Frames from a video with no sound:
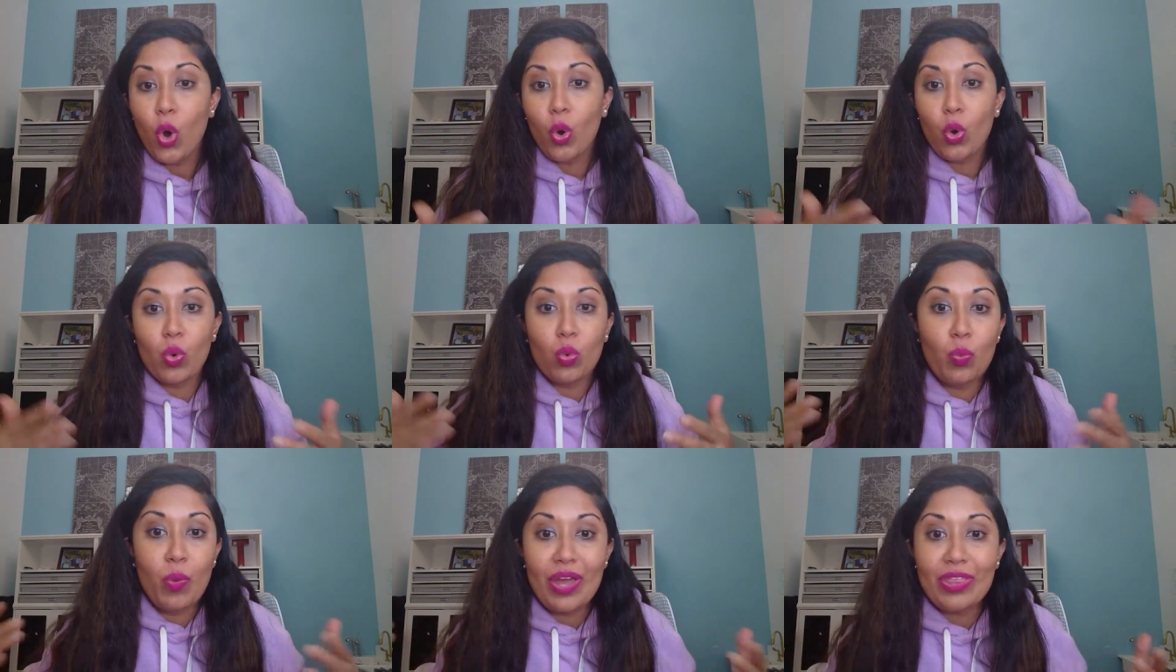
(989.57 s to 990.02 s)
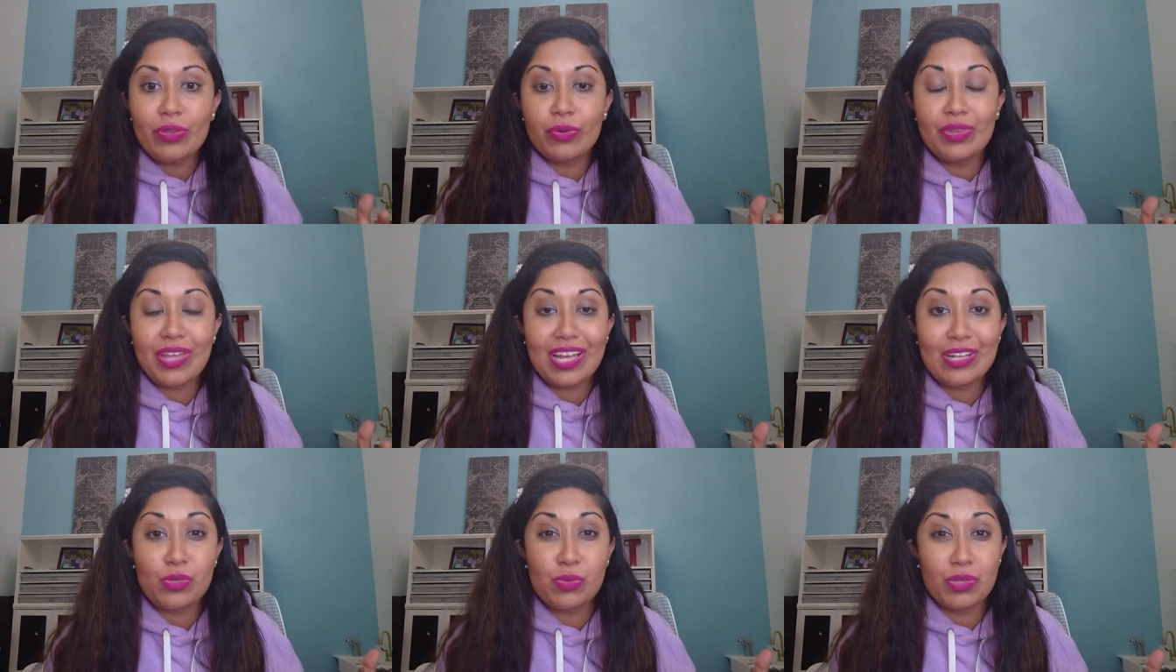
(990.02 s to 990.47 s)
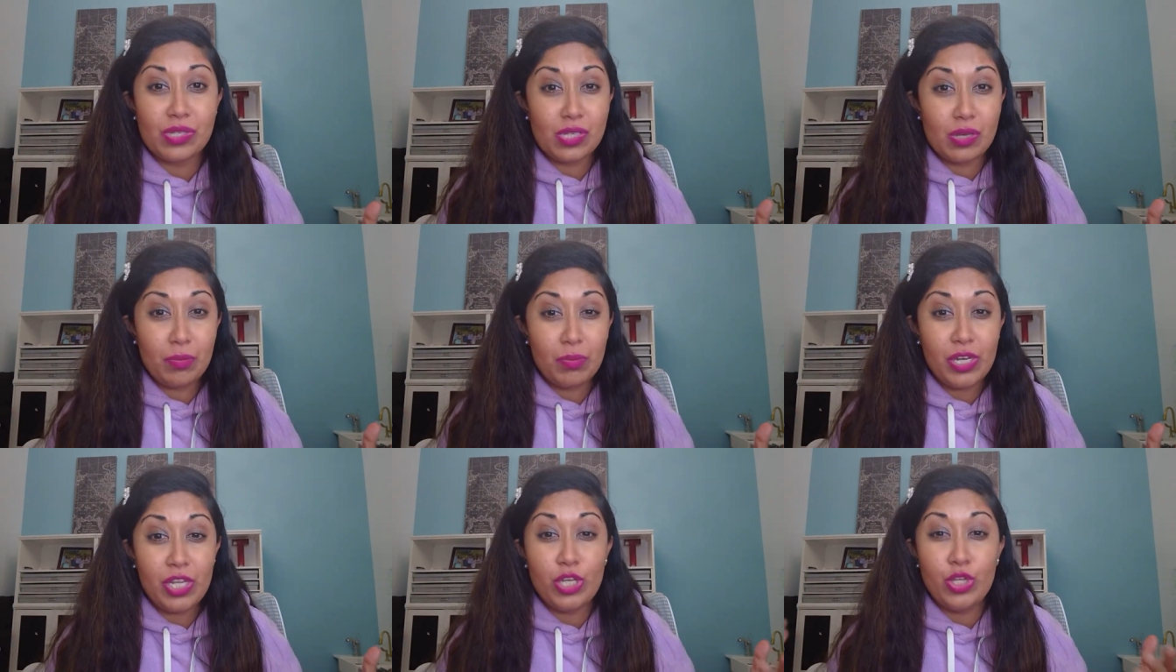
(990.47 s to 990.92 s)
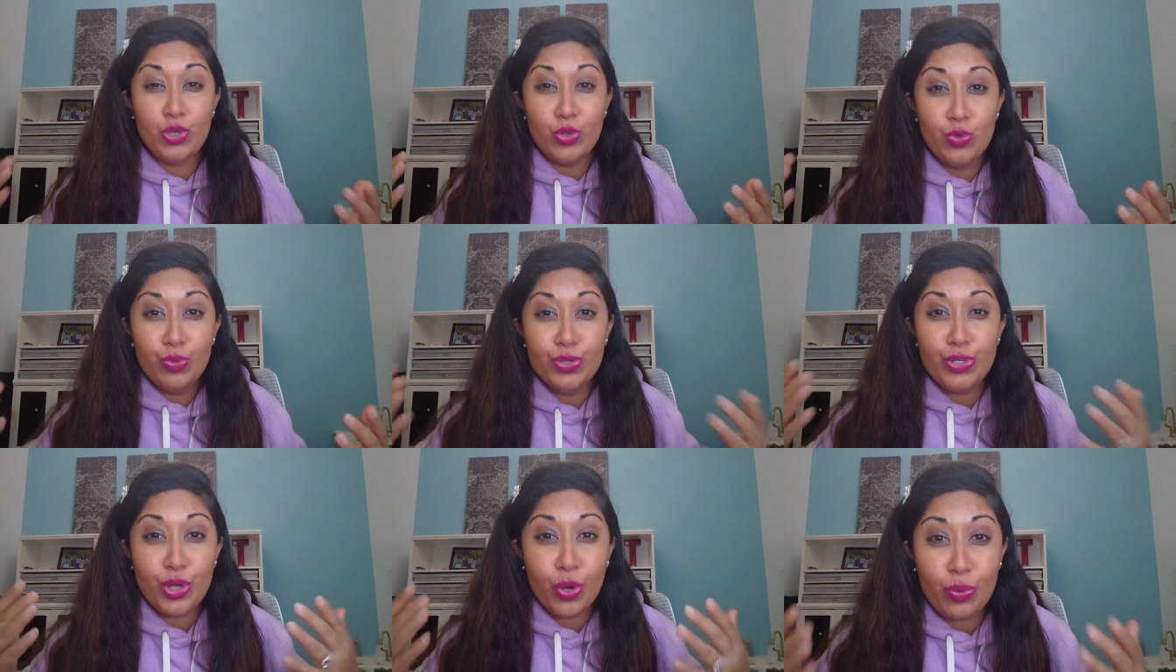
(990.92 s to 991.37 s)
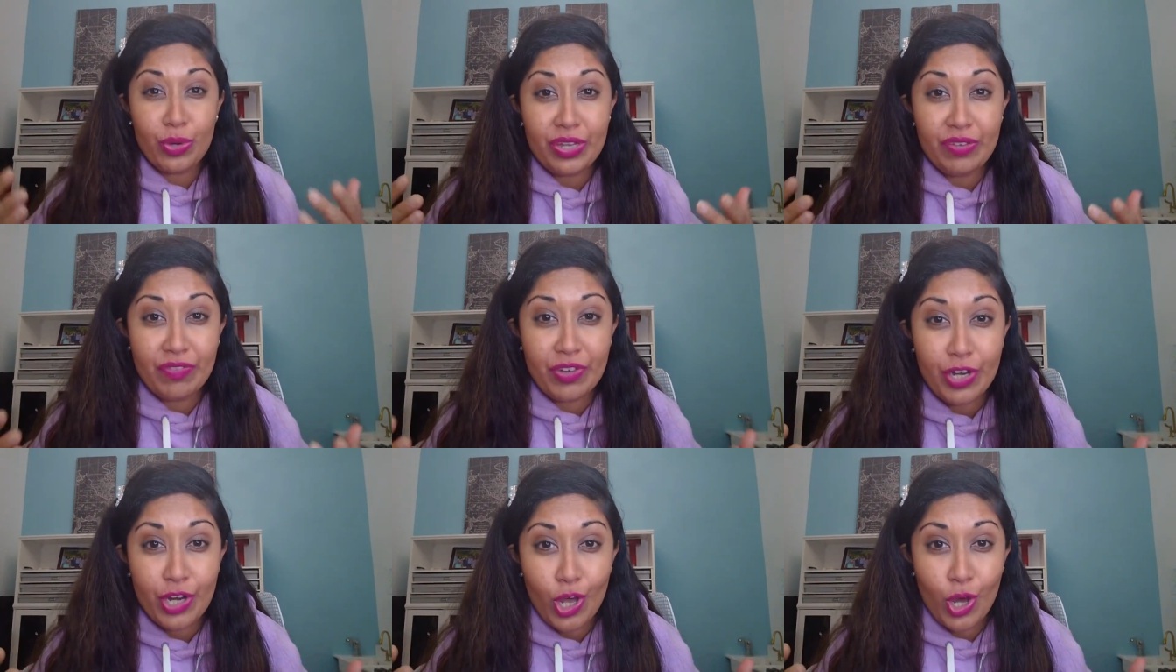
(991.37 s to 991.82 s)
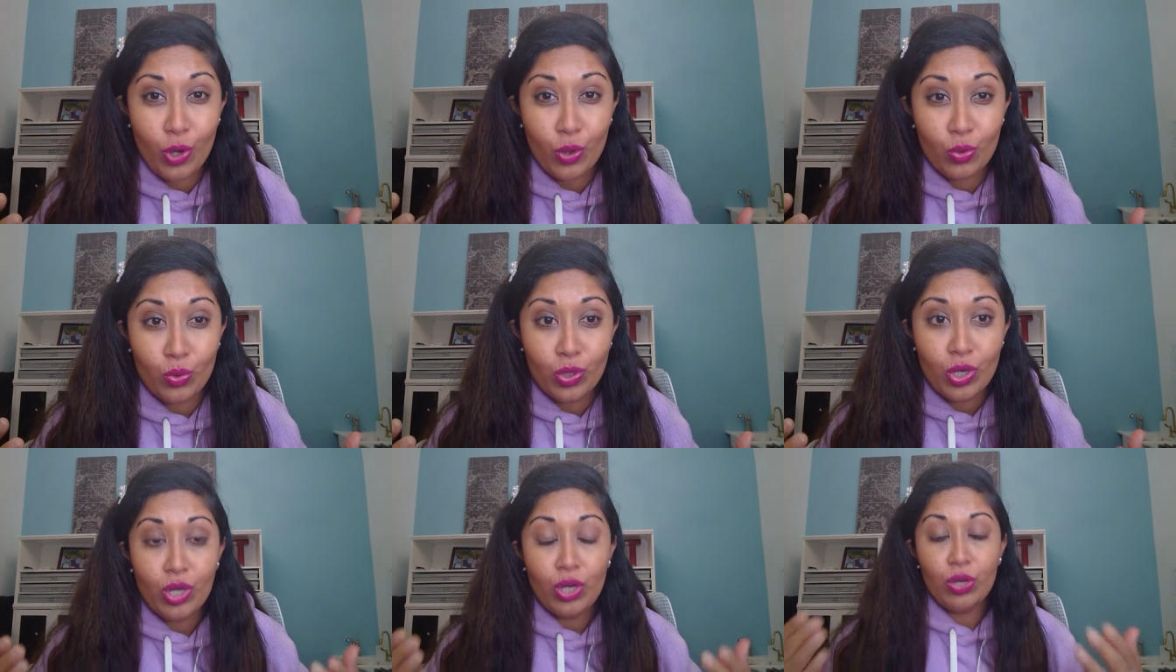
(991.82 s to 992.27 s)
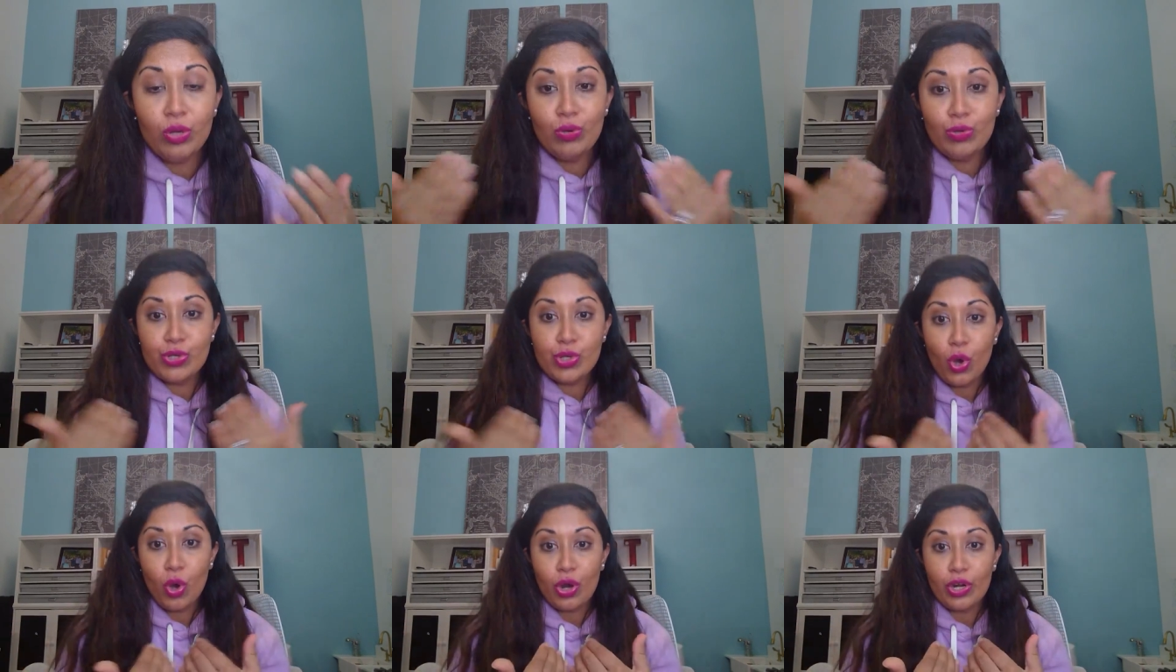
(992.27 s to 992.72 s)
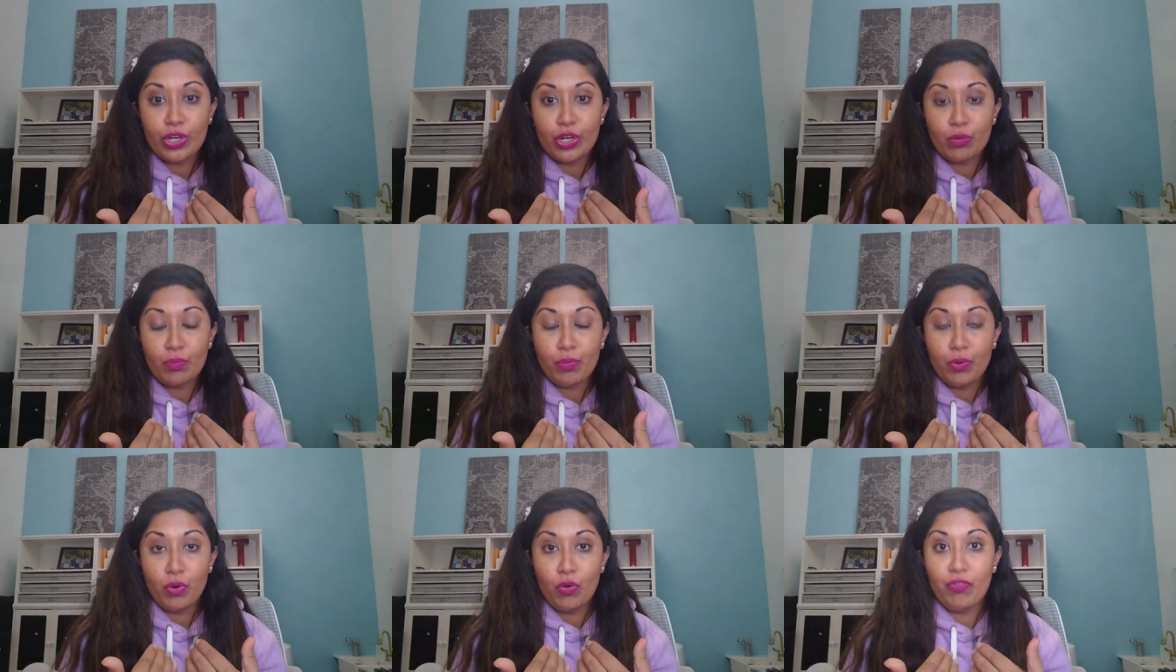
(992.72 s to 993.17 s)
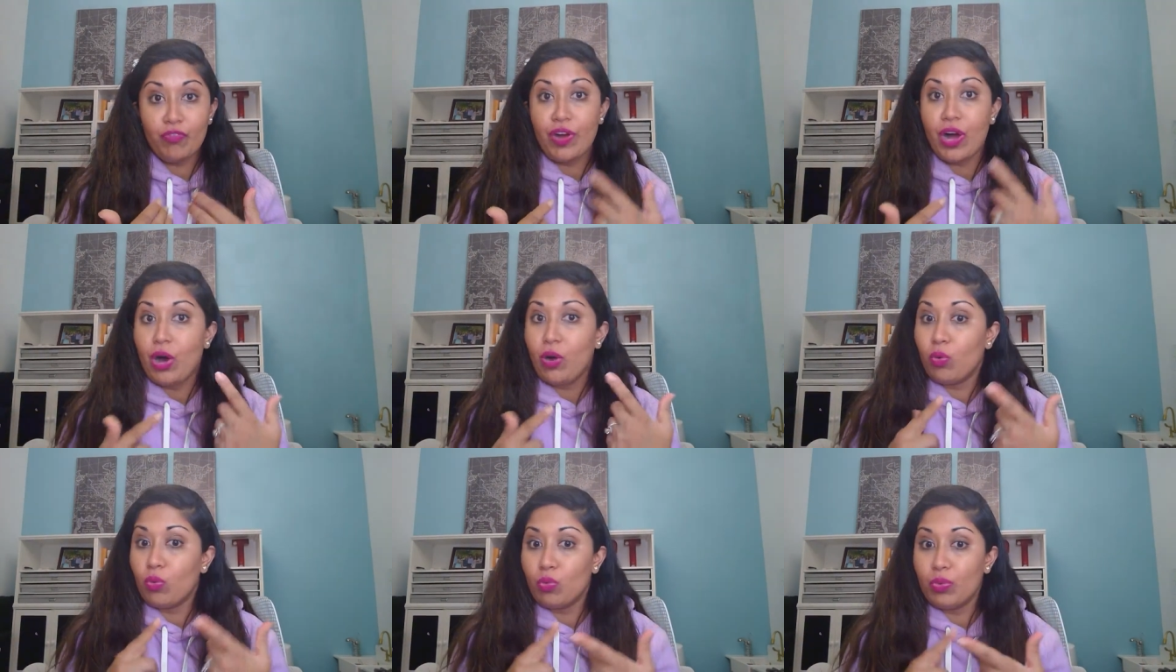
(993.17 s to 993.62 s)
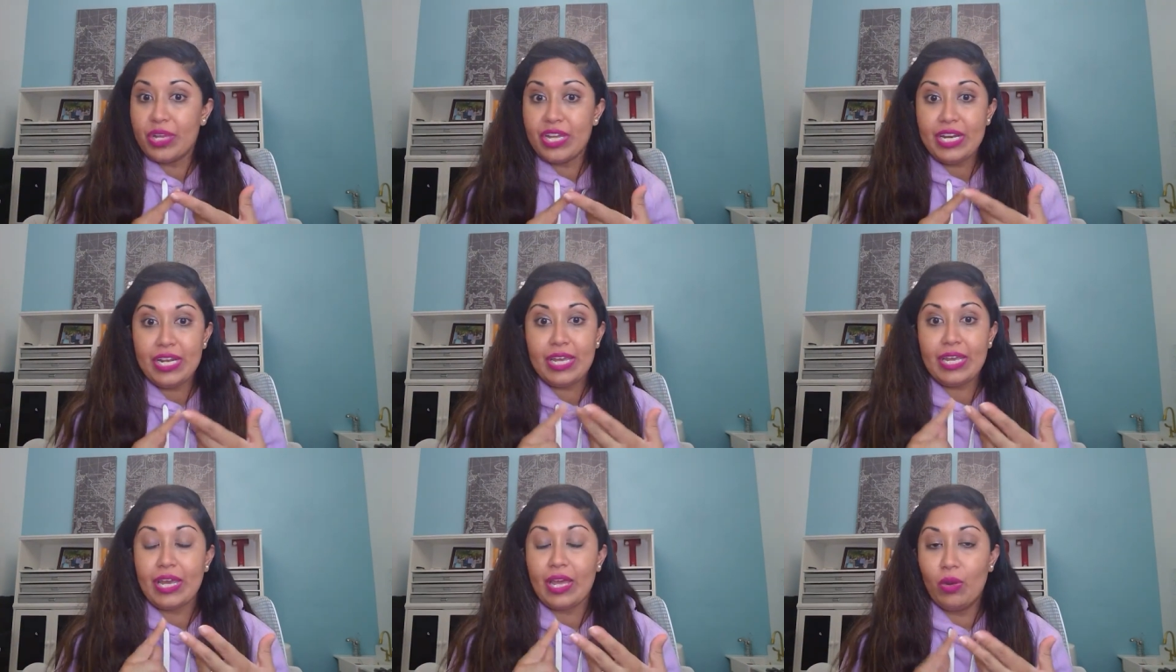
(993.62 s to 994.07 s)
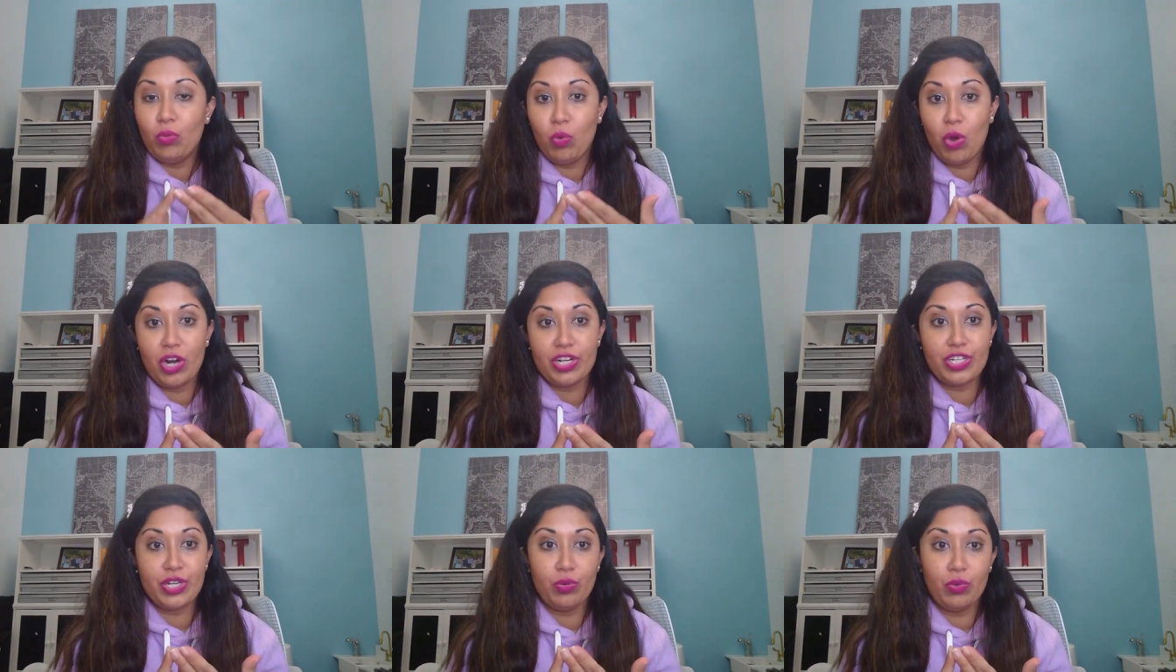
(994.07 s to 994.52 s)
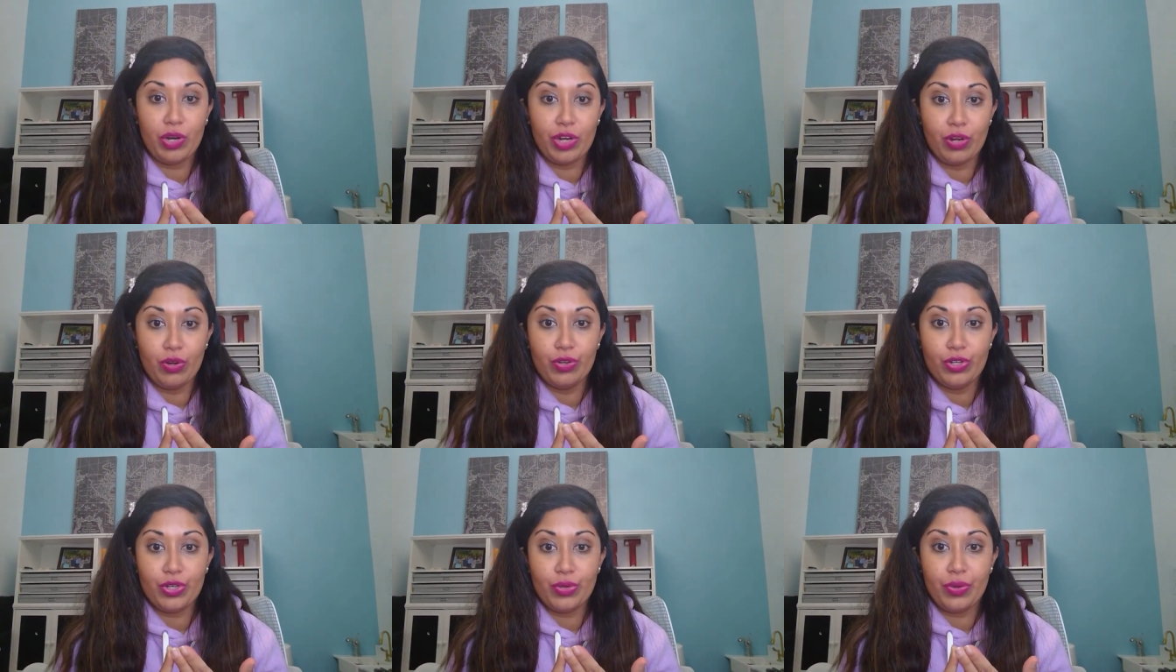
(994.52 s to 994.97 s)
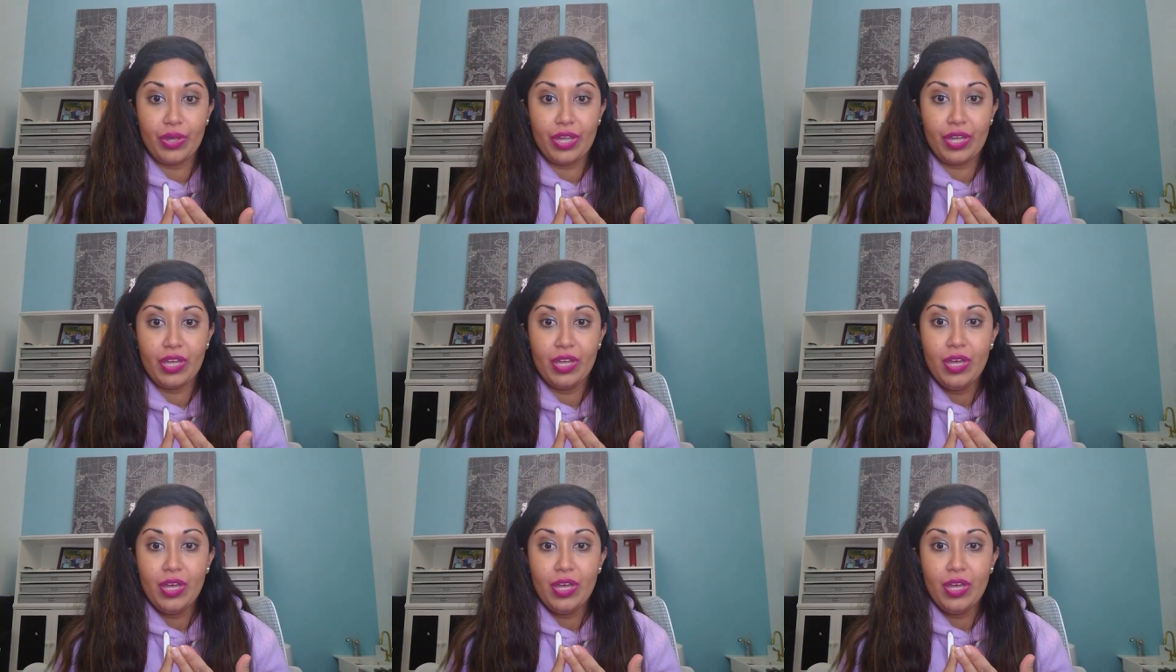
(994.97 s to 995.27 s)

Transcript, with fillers: or whether that's with somebody you don't even know who's on your profile reading and watching what you're doing.